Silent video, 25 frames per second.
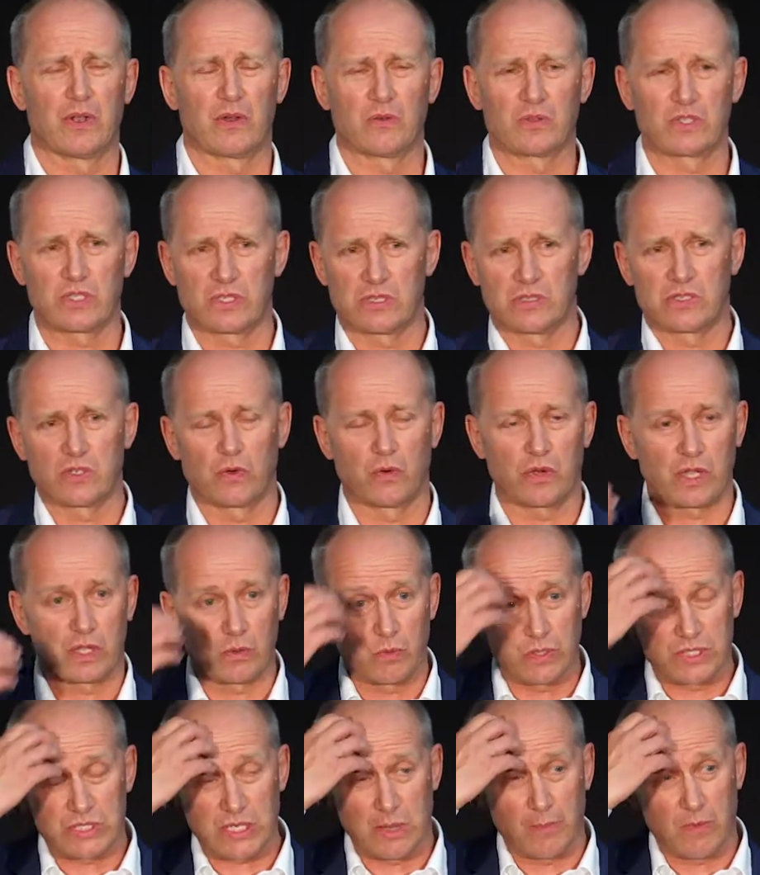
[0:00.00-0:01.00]
I was
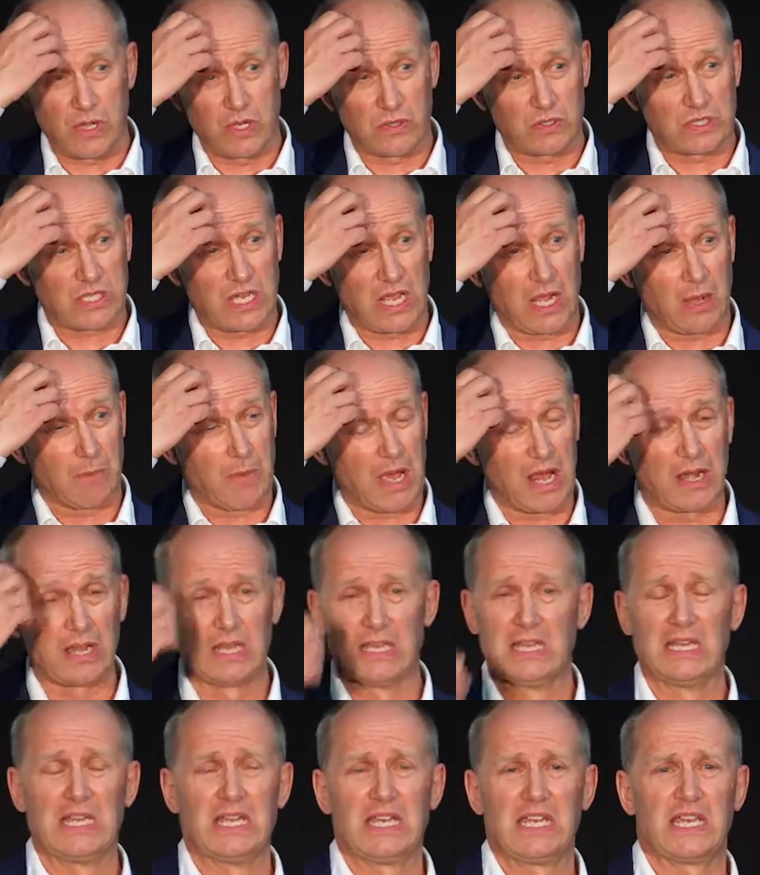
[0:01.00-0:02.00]
talking with somebody who was saying about
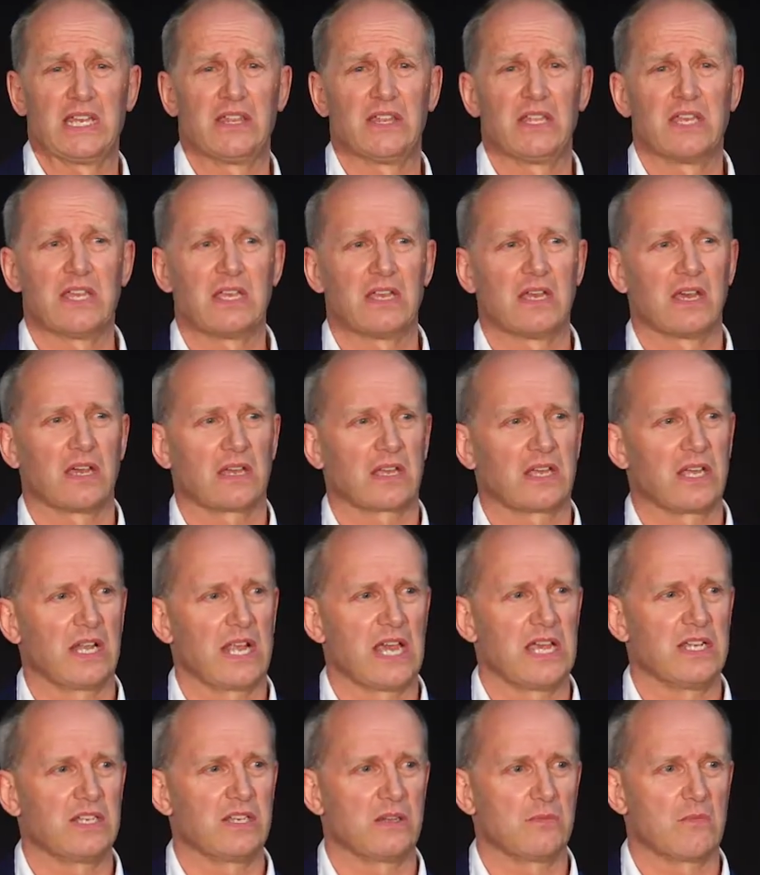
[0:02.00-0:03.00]
in the
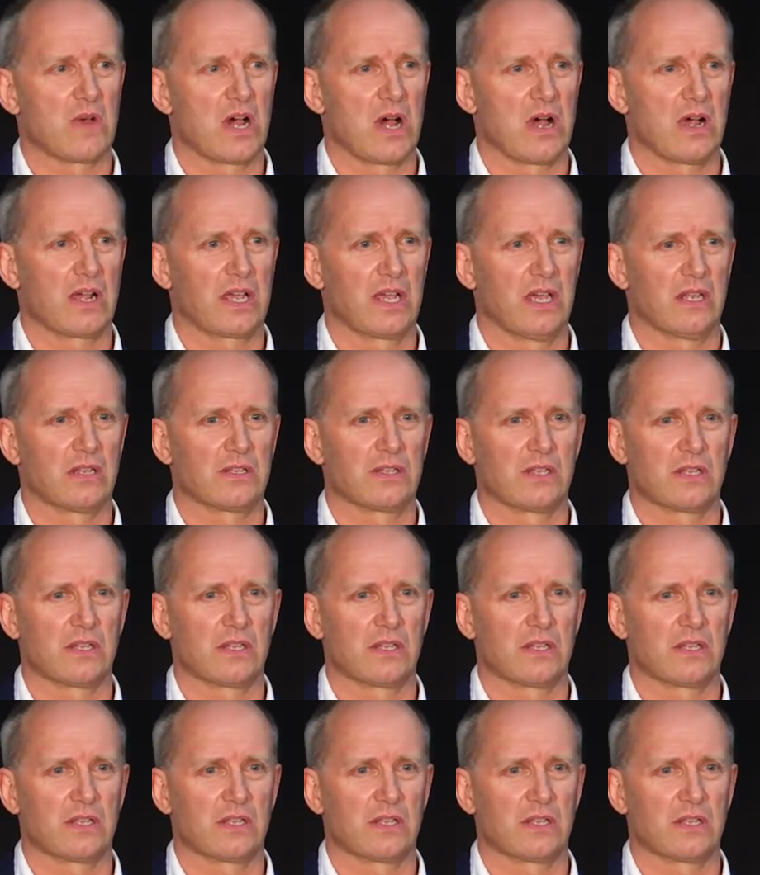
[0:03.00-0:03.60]
Canadian market,